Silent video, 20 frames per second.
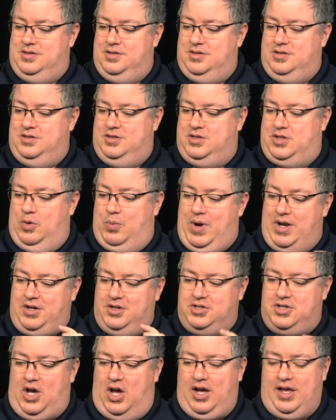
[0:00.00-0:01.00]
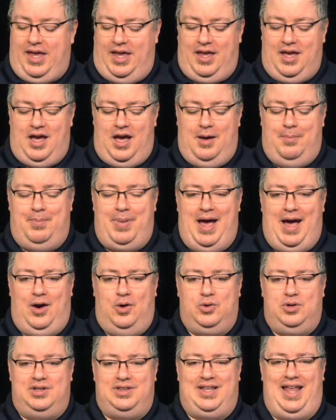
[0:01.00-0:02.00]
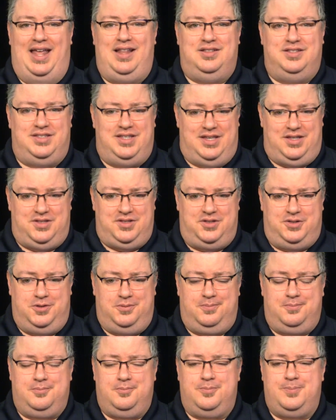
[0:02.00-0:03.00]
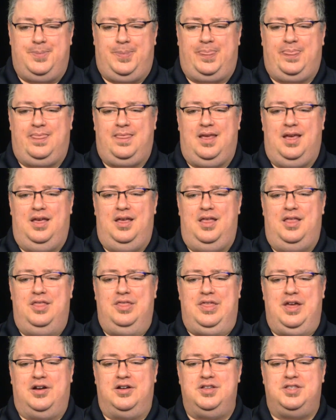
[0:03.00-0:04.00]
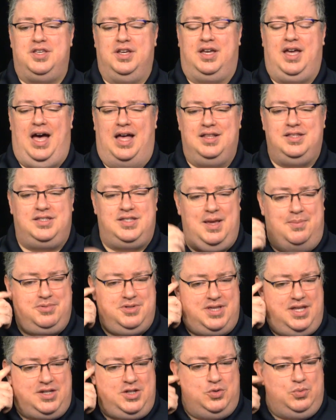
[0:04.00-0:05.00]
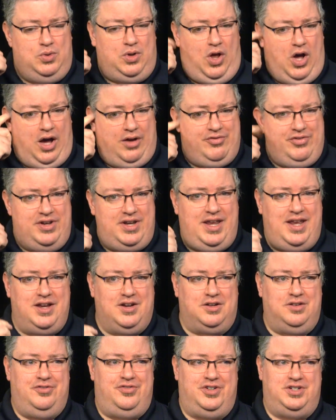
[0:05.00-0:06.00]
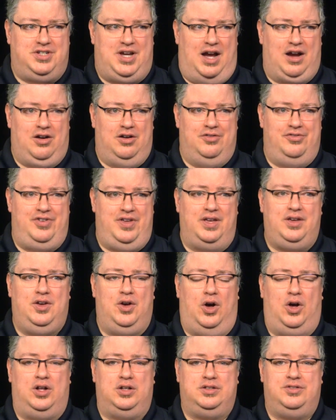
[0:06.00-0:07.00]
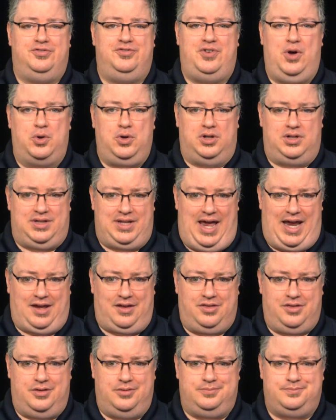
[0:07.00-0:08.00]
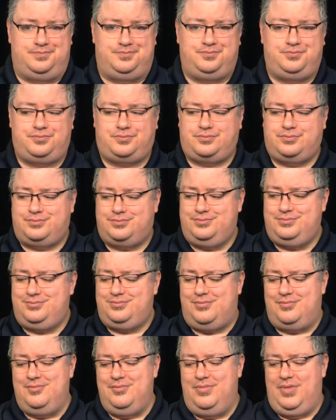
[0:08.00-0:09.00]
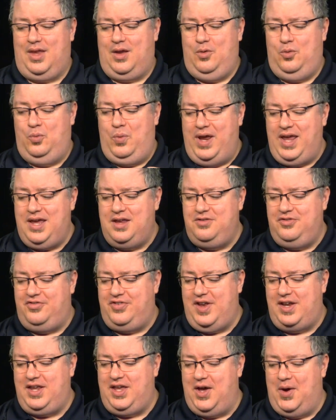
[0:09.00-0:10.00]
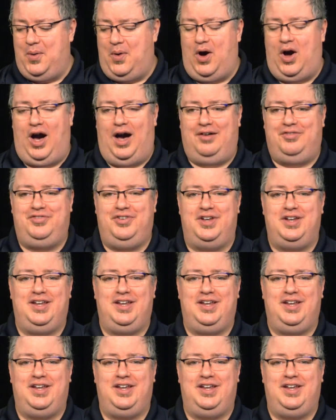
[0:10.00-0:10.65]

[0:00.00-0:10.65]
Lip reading: So when you're talking about lenses, there is a concept that you will often hear in photography called focal length. We in video often